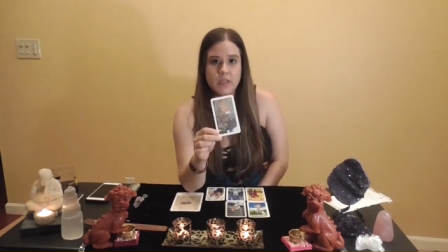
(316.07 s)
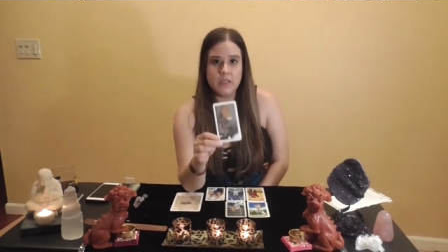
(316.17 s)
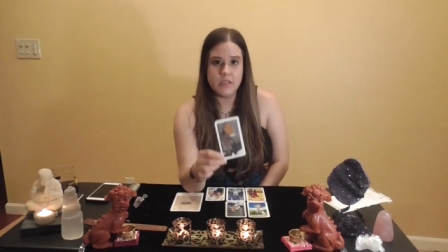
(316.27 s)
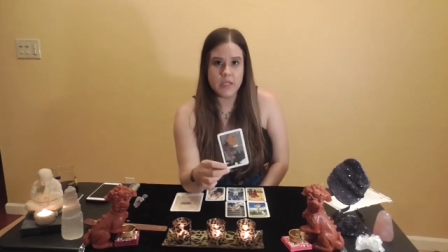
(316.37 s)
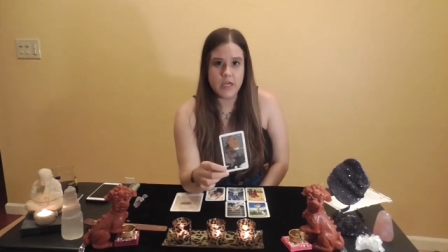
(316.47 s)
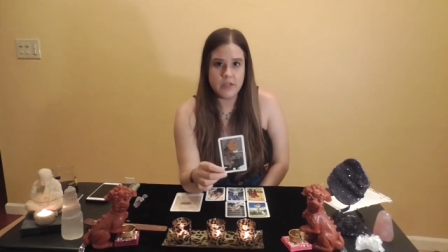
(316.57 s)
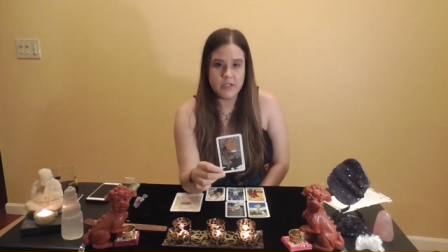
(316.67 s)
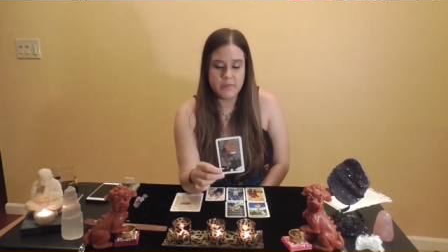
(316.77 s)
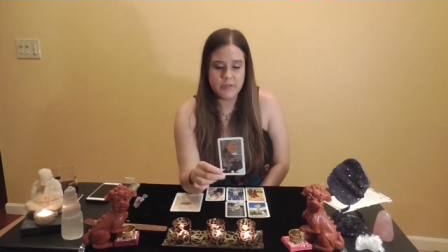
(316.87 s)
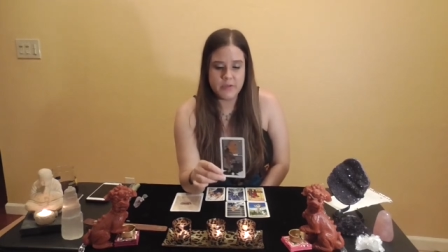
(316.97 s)
This is the
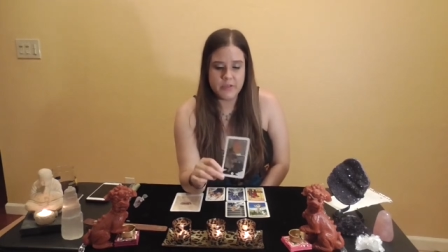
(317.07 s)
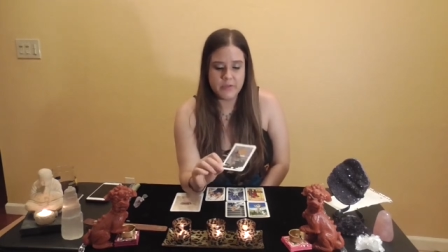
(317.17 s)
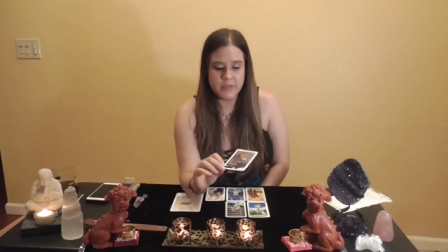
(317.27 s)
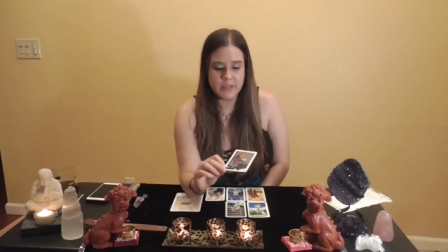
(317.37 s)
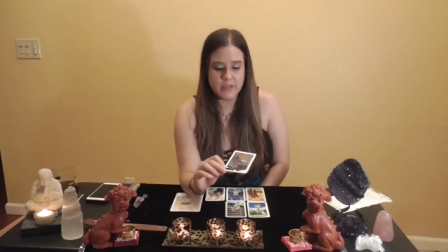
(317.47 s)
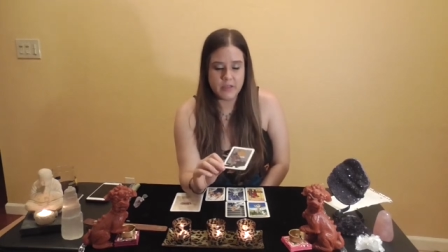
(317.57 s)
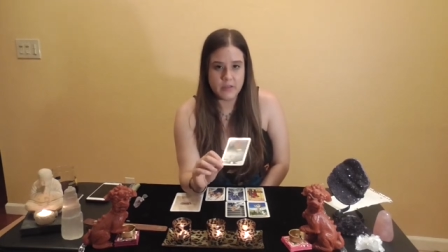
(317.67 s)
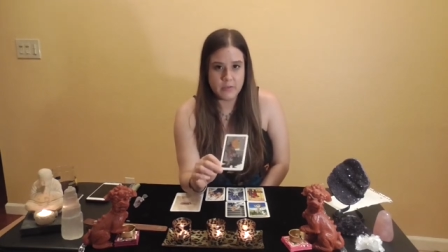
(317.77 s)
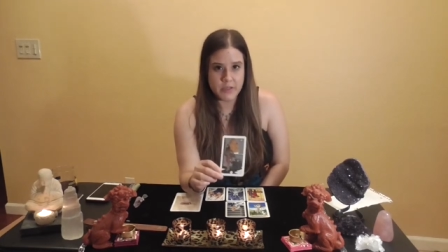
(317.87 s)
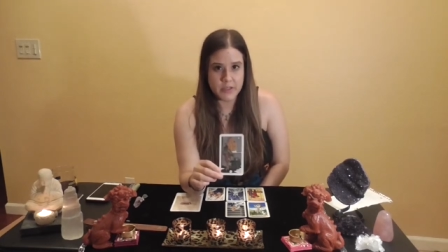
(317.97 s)
energy between you
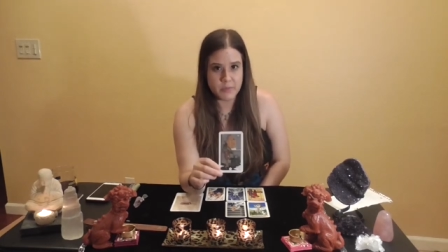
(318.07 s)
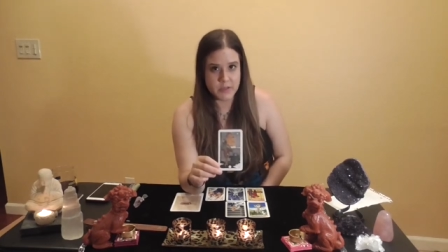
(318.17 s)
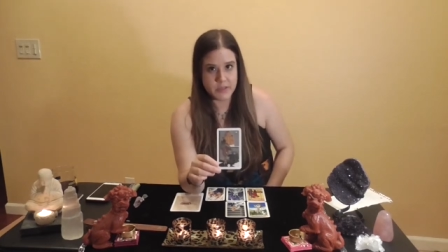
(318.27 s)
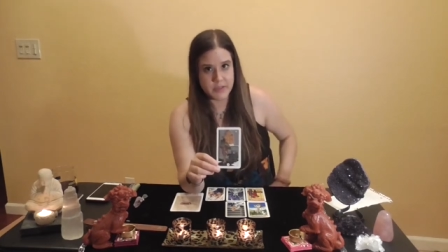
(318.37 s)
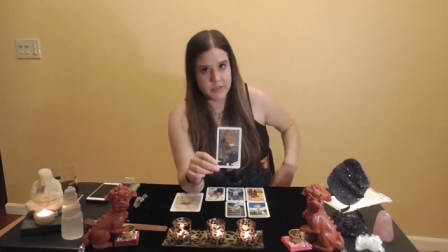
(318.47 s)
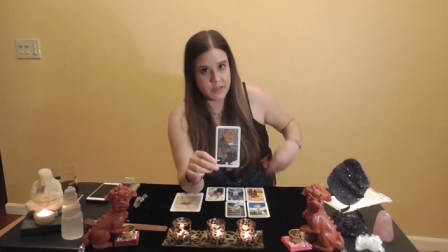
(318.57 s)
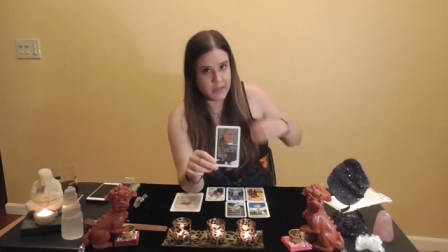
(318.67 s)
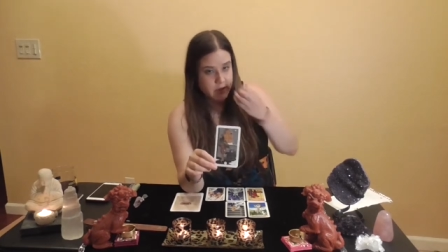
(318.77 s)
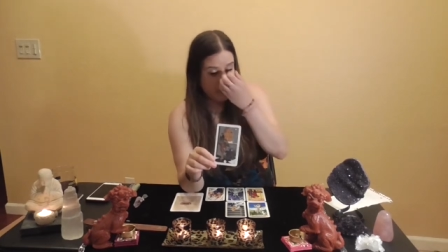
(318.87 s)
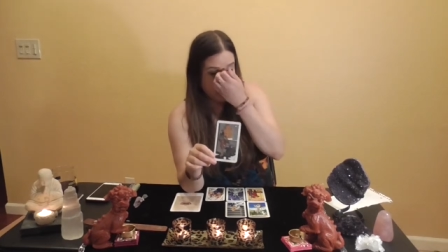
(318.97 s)
and this person,
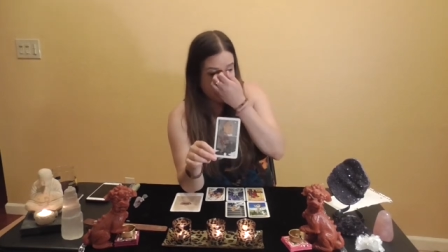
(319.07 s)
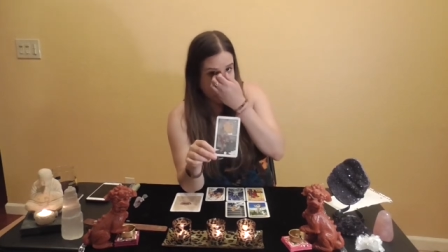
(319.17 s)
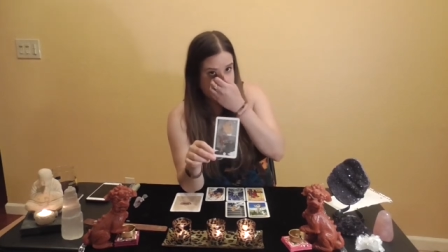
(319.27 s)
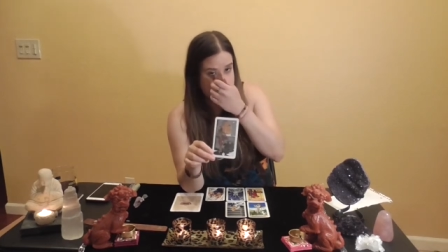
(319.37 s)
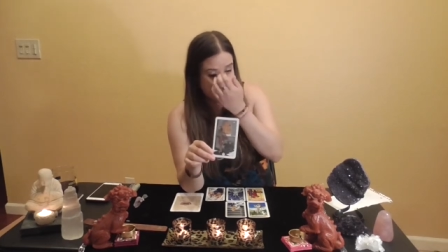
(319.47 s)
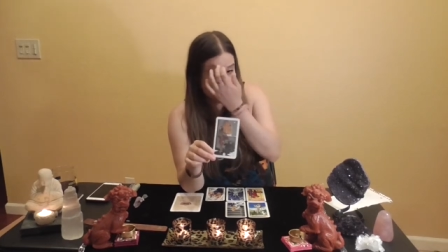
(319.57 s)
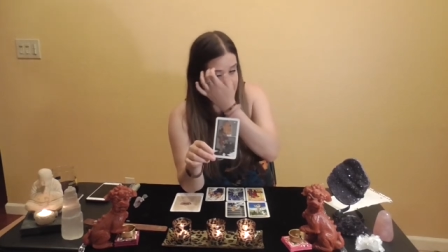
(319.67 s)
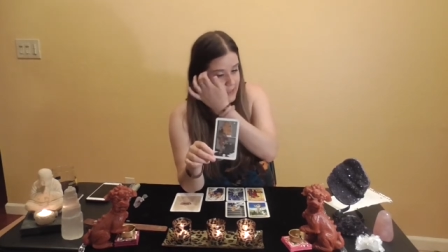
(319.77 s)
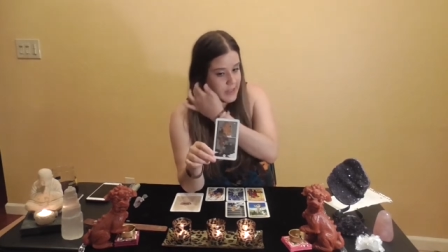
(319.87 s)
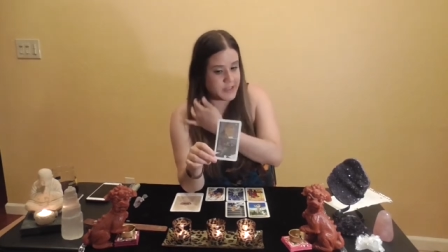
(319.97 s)
and the energy in
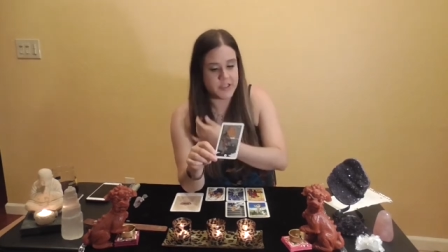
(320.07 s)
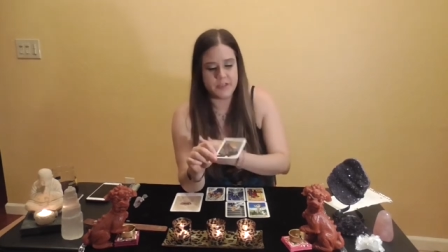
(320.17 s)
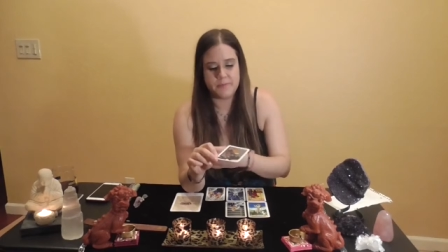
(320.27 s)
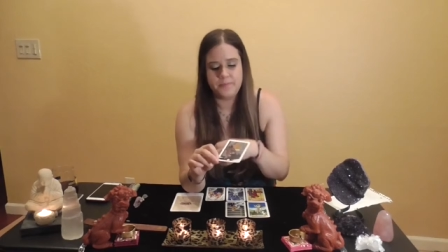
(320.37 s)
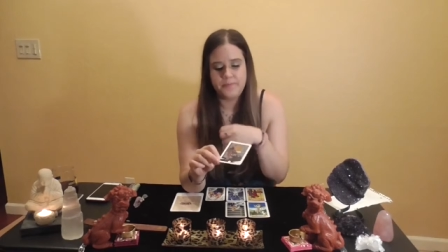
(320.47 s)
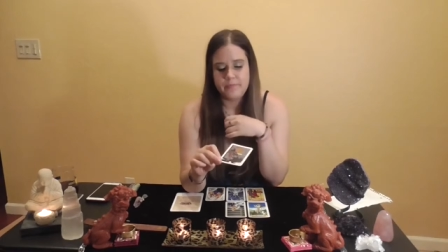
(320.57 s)
this connection.